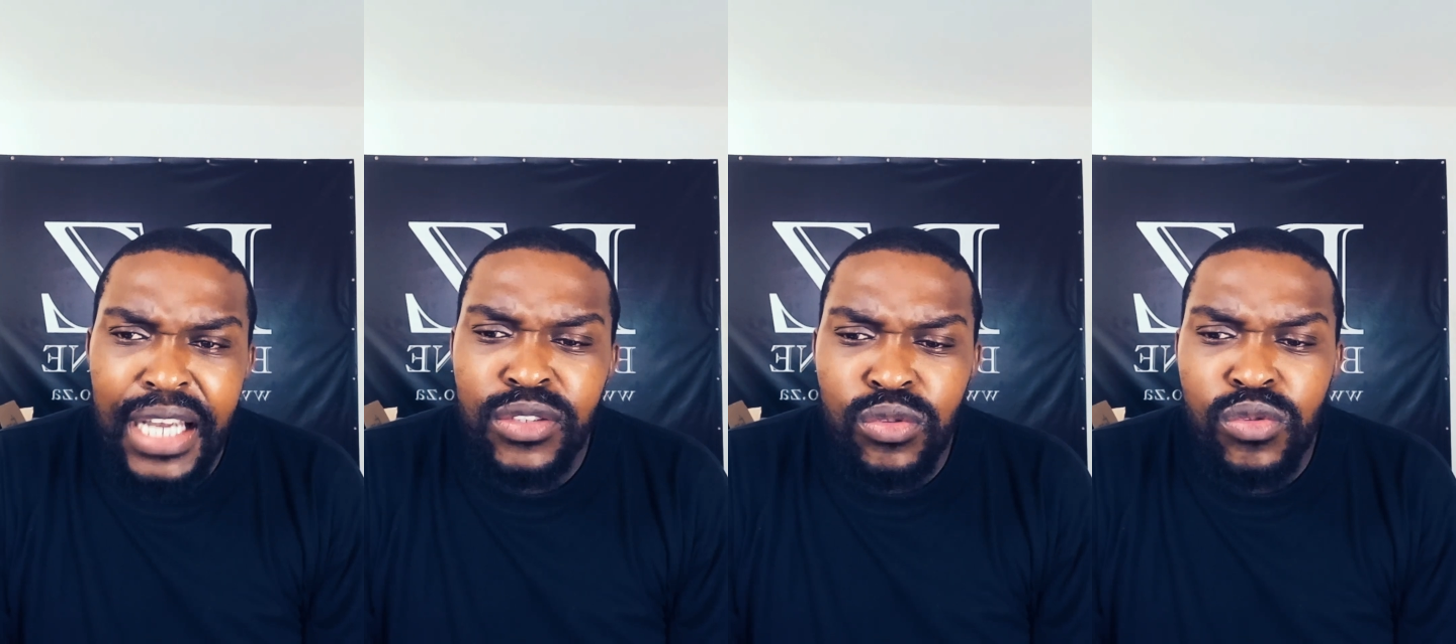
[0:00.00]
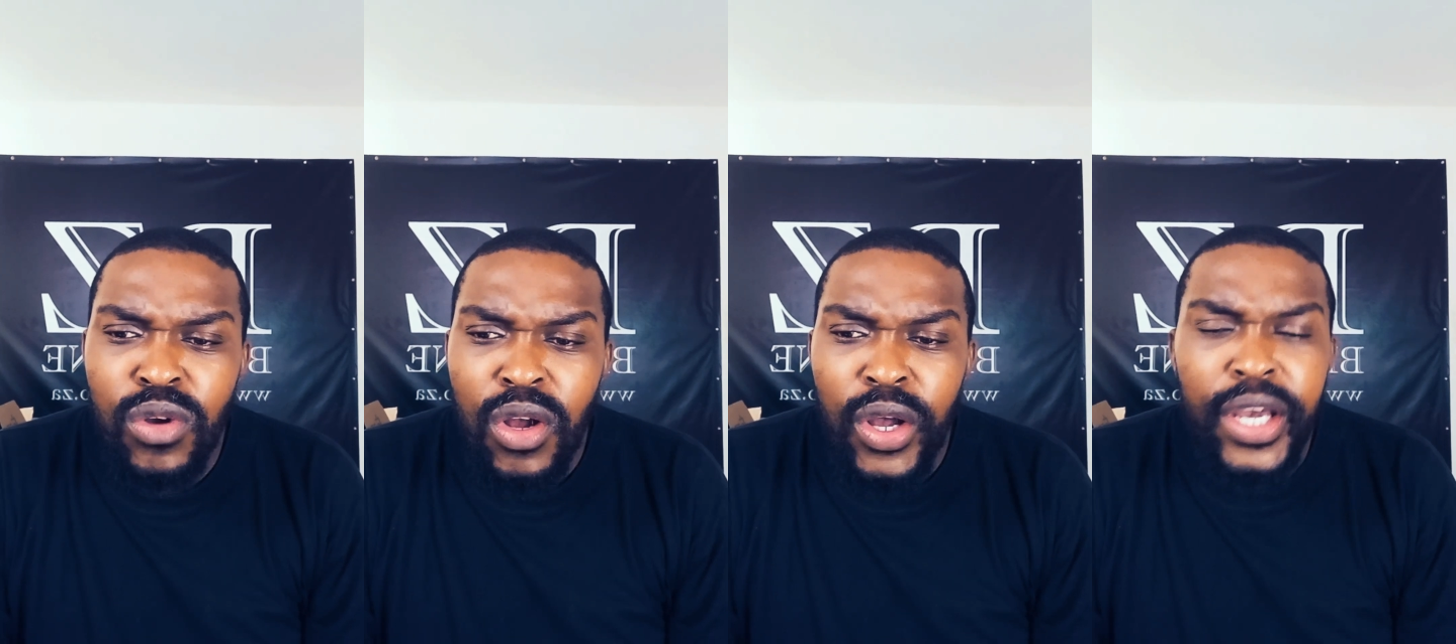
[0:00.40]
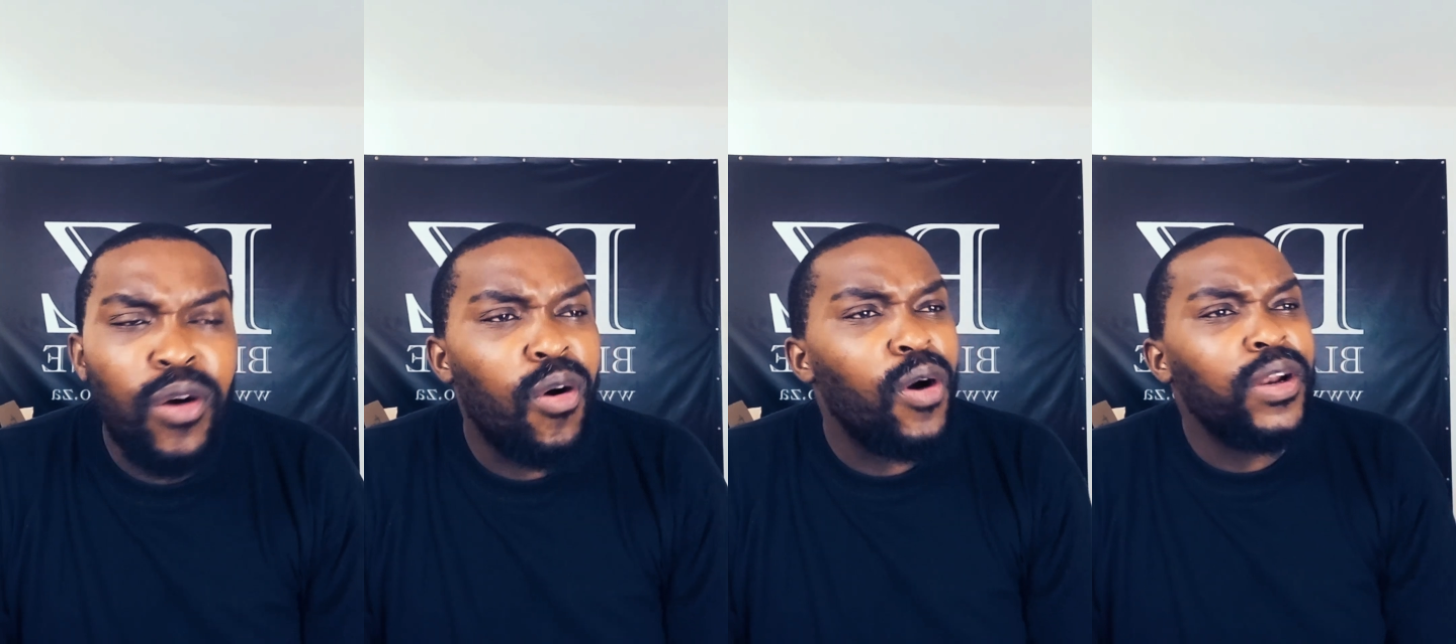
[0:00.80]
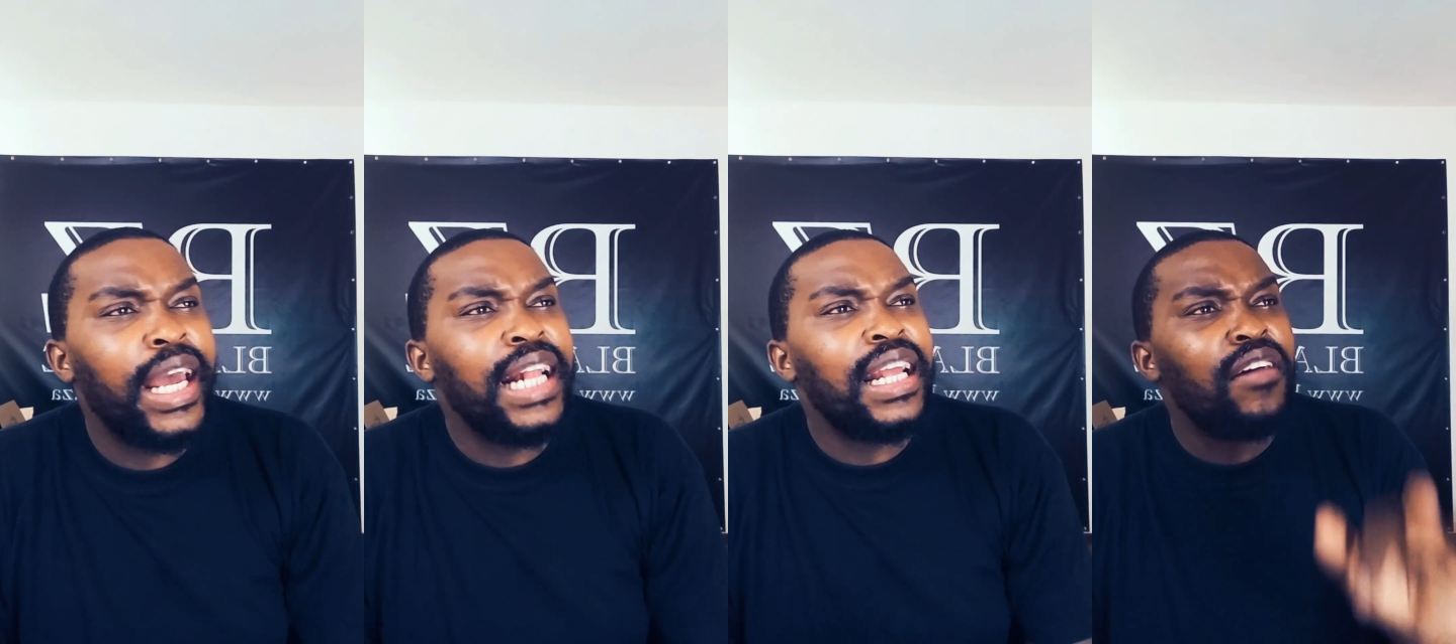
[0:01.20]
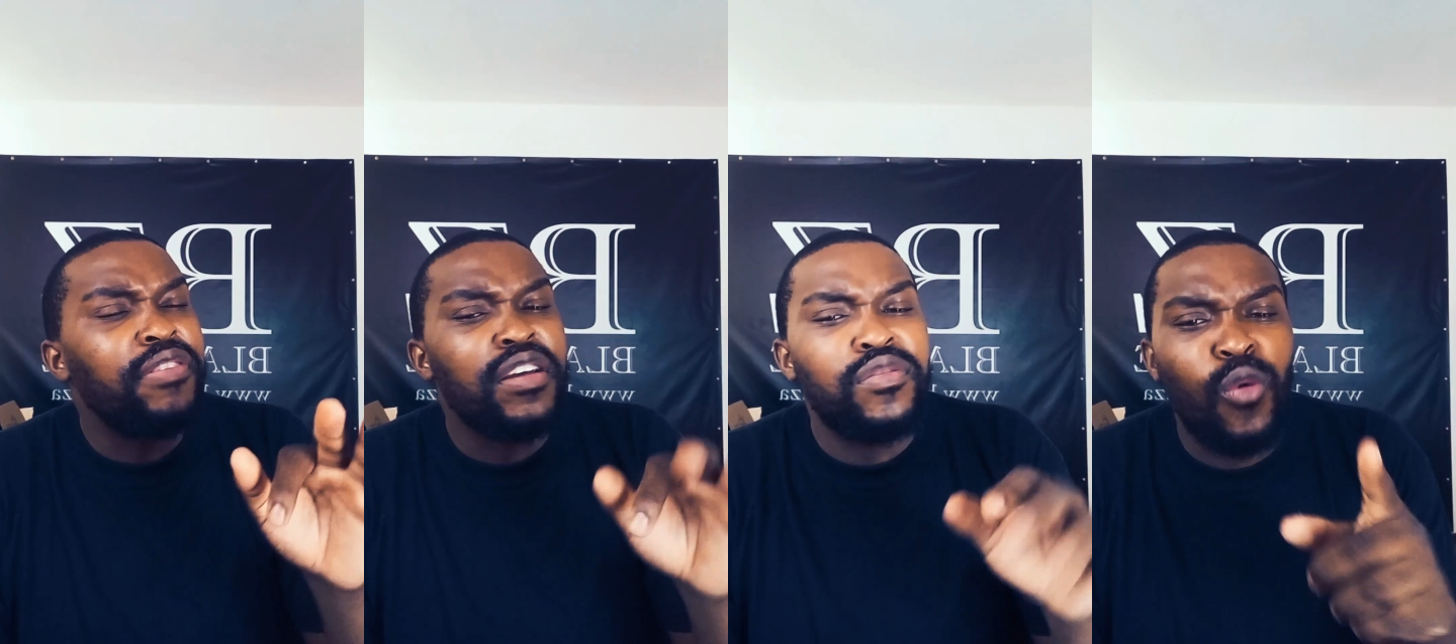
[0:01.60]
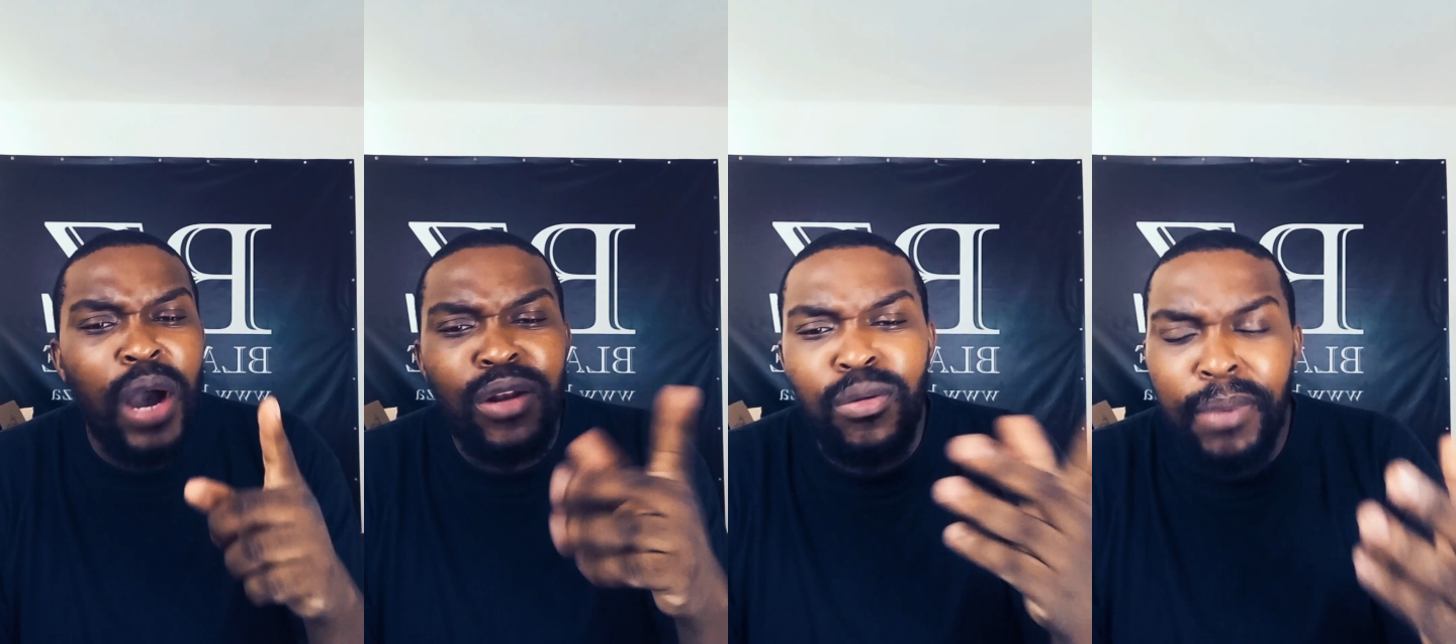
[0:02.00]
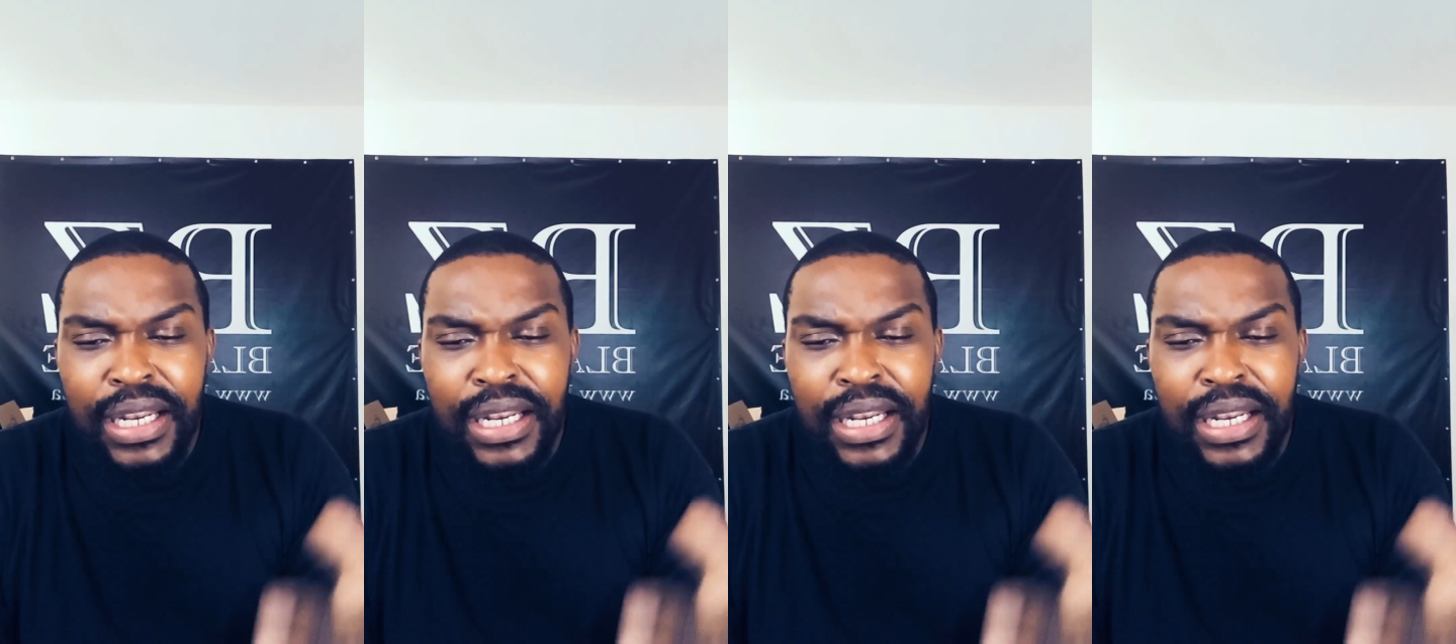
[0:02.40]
do. You can handle a 5-1 or